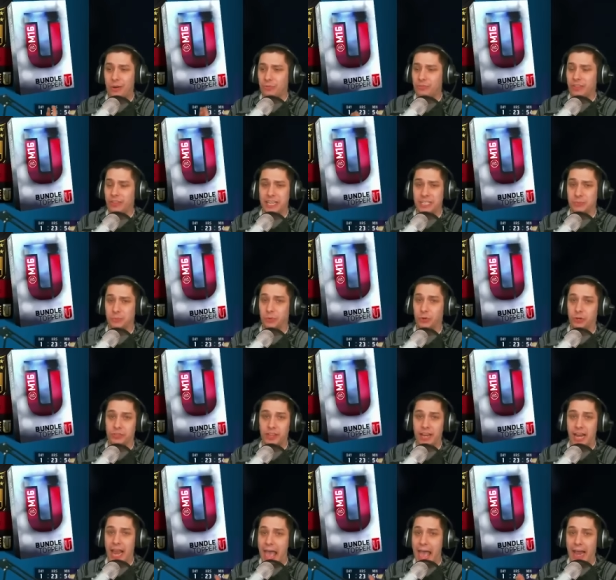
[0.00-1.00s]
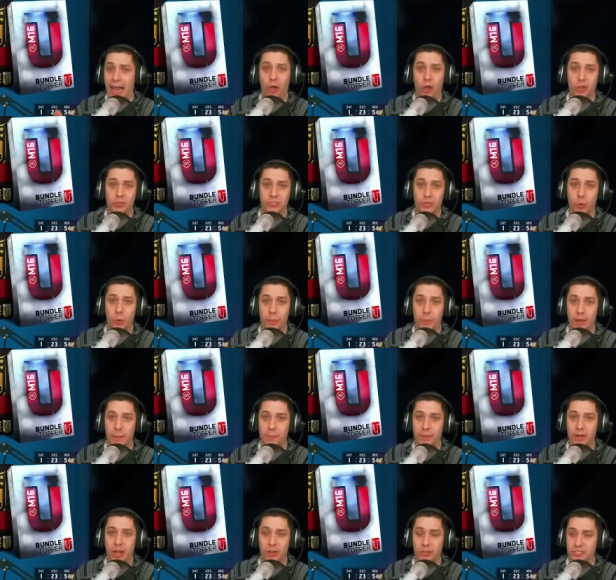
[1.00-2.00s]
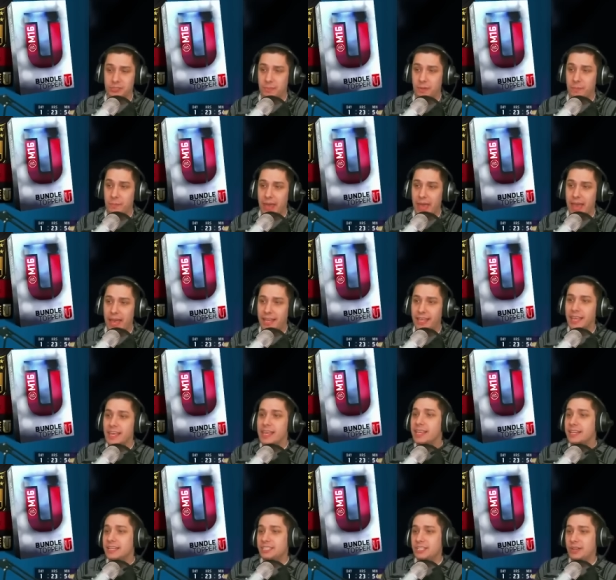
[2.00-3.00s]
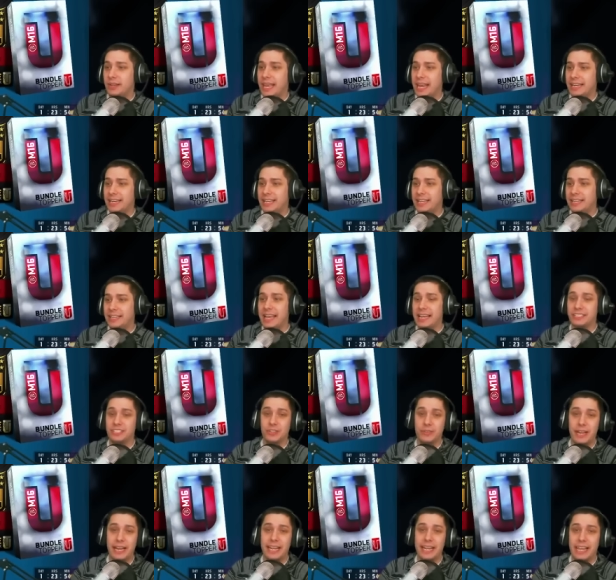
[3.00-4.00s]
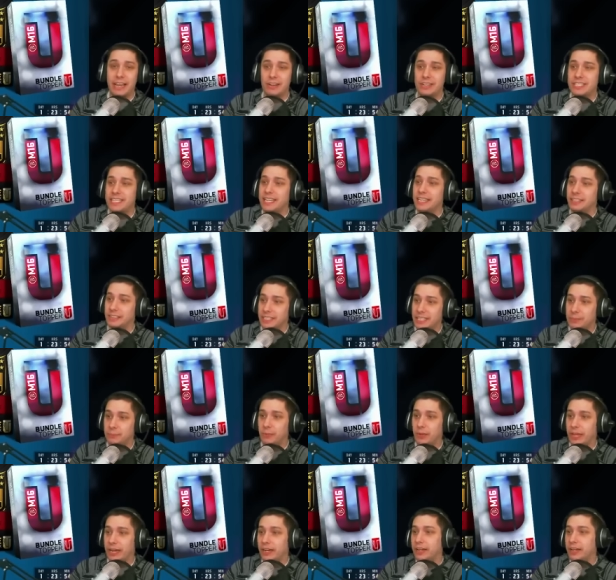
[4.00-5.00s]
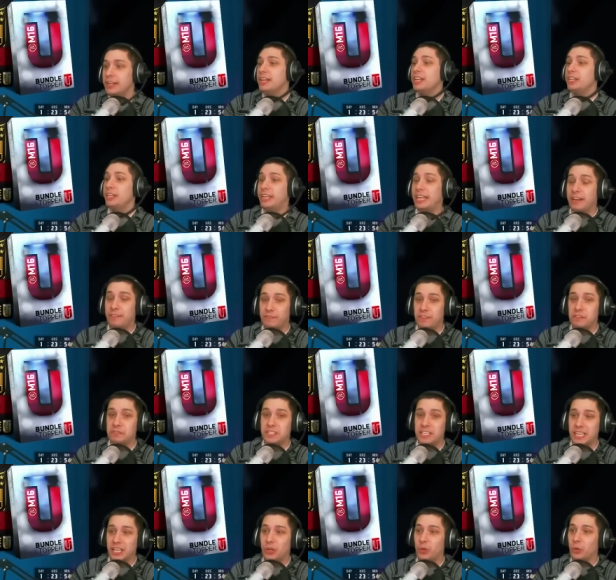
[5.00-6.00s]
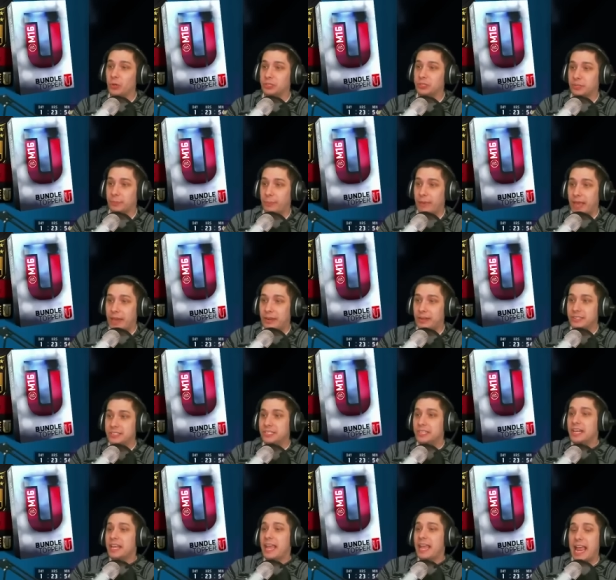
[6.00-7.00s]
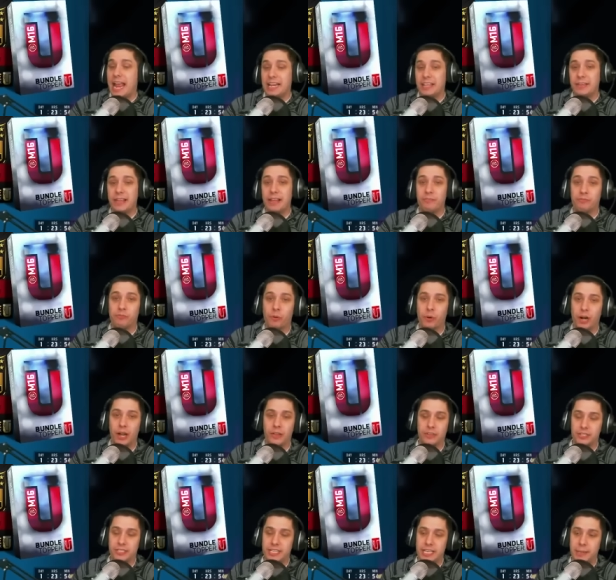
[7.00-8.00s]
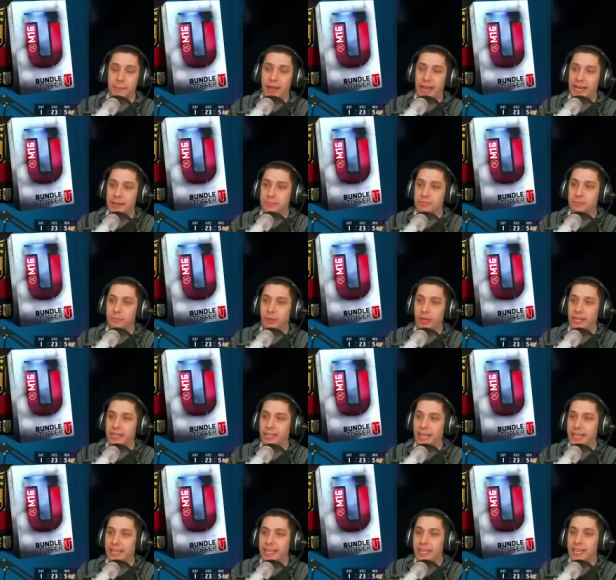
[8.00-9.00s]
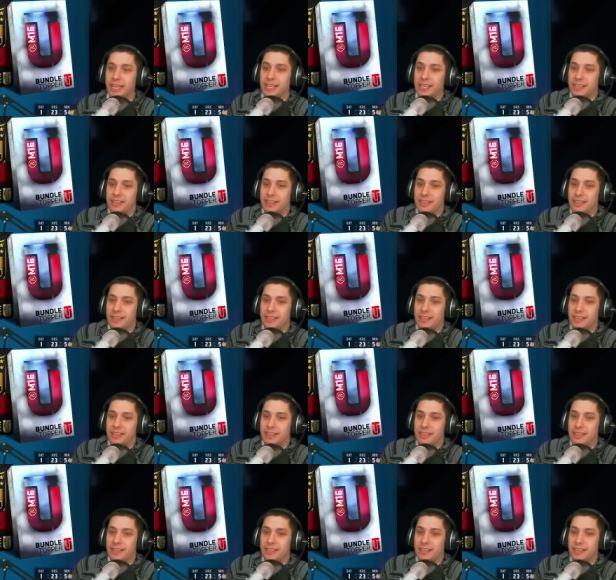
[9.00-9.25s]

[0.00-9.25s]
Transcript: don't think it's worth it at all to open up an ultimate pack because you get, yes, you get a guaranteed elite player, you get 15 golds or betters, and you get four other team items, but like